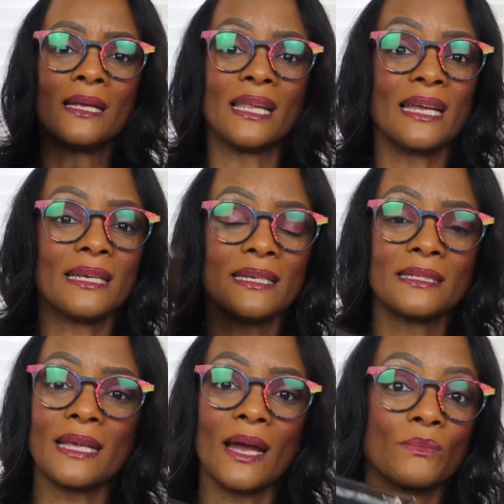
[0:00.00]

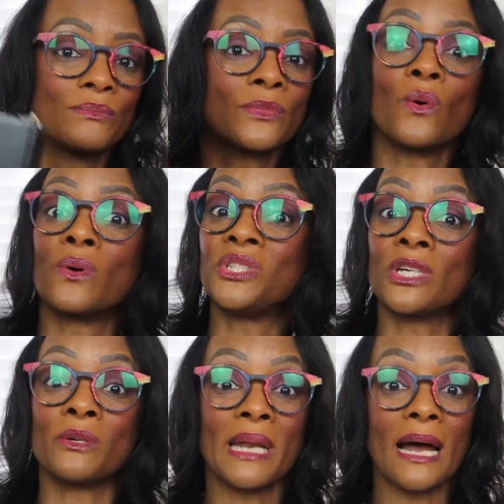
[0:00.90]
Ladies or
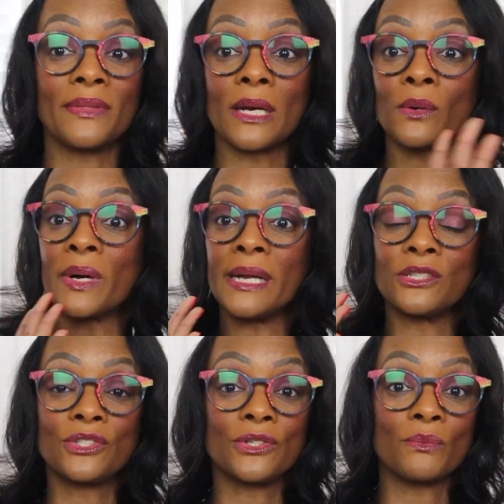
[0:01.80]
gentlemen out there who are
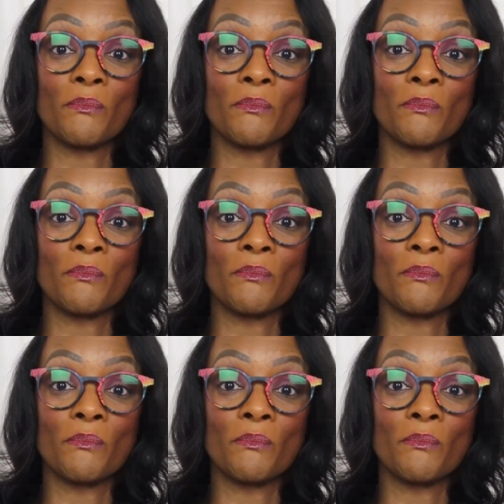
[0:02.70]
into